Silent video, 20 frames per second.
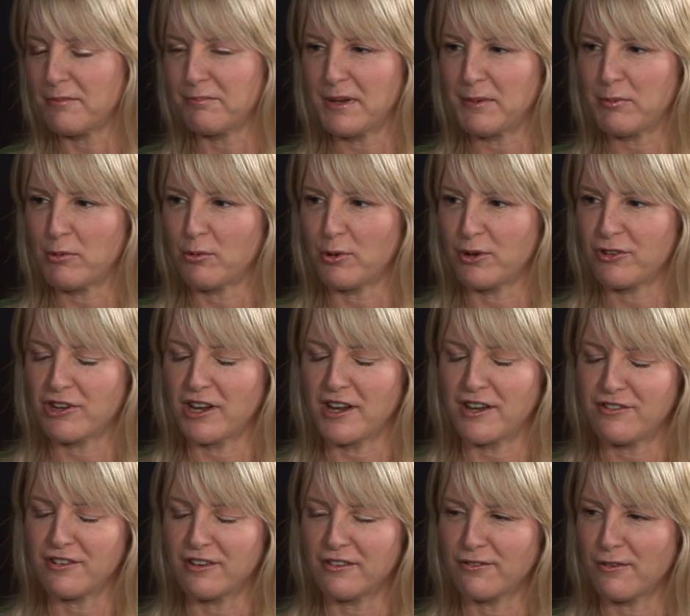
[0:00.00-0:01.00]
some people were
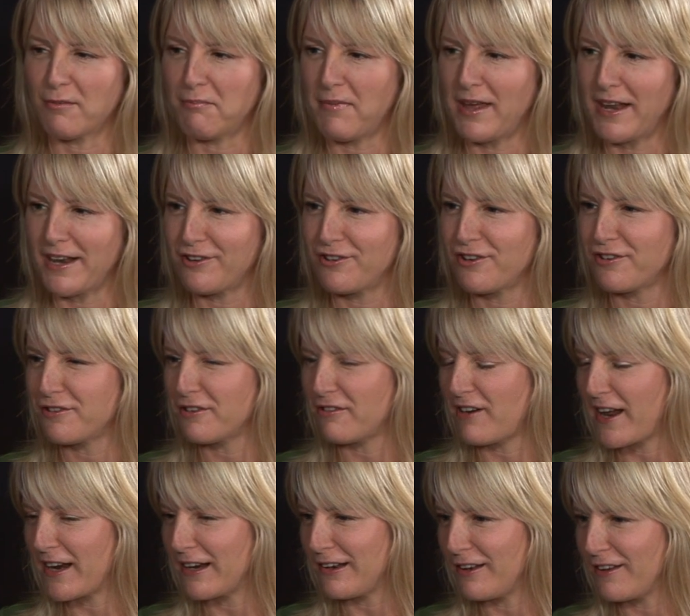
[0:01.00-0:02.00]
changing from manager
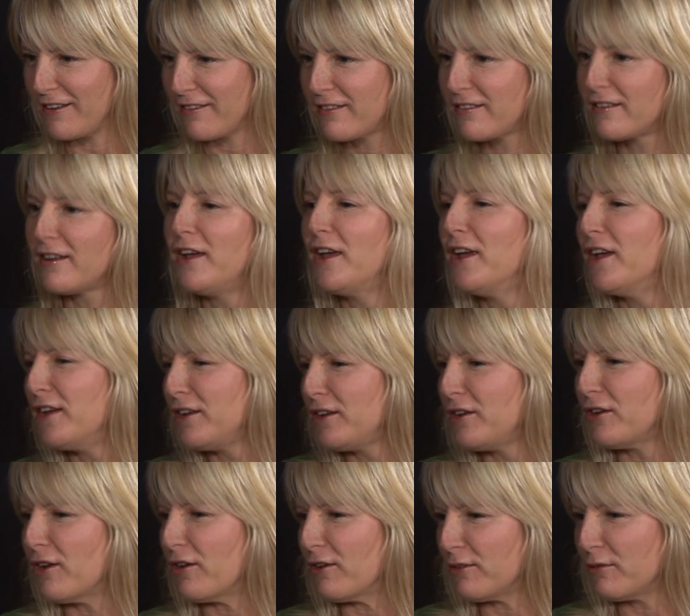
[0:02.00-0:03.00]
to analyst,
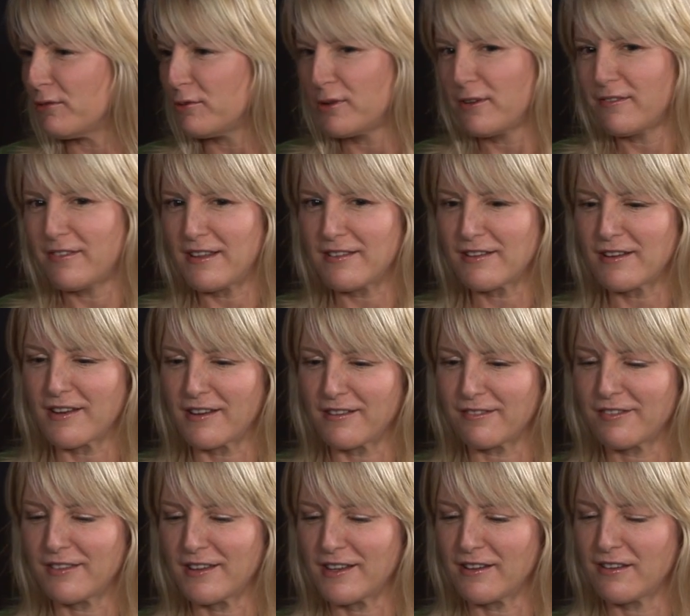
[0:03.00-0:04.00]
all of these
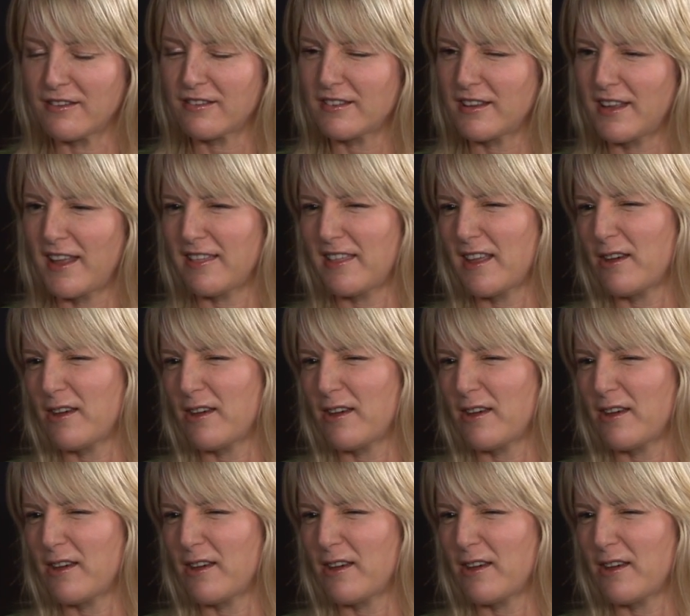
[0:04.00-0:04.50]
kind of things.